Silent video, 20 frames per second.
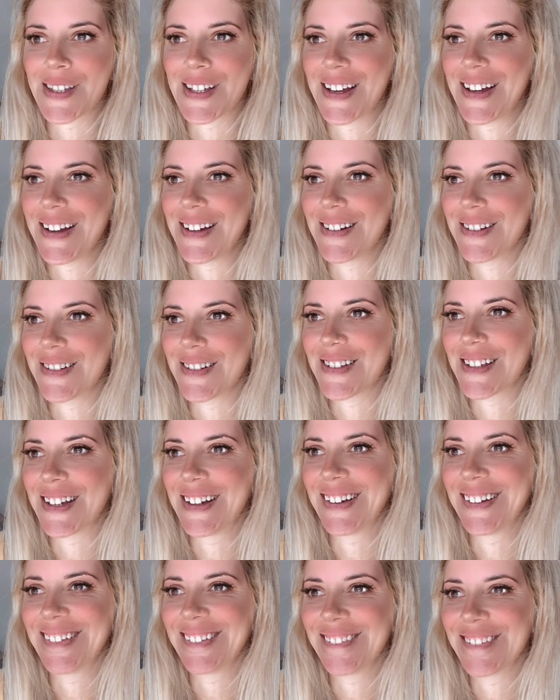and
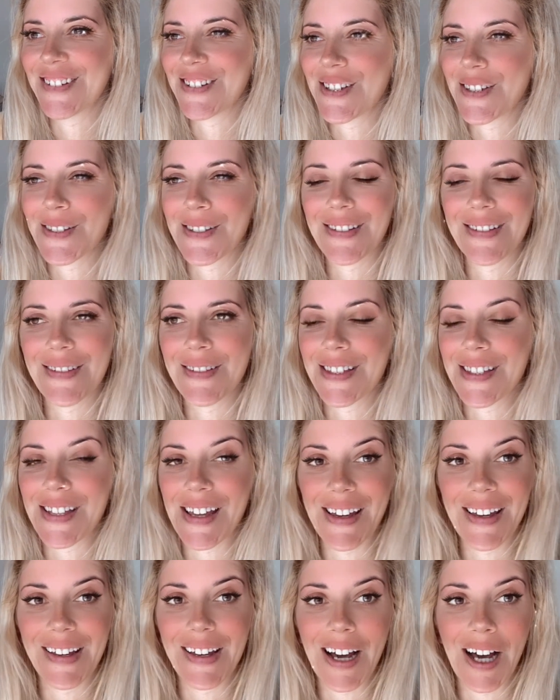just
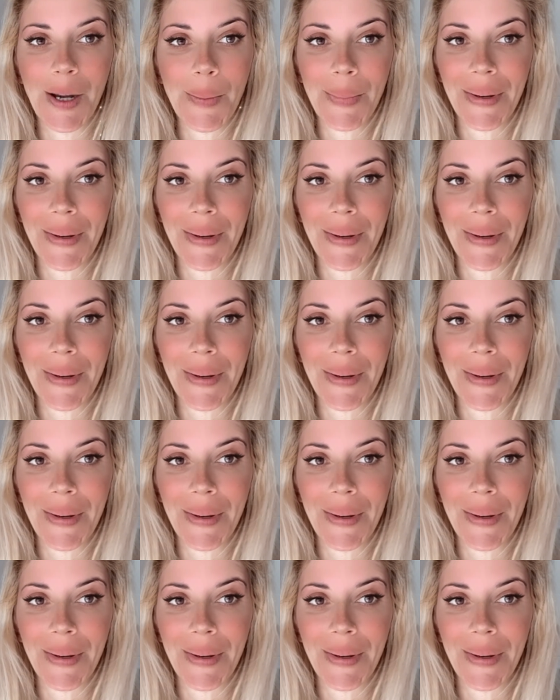staying up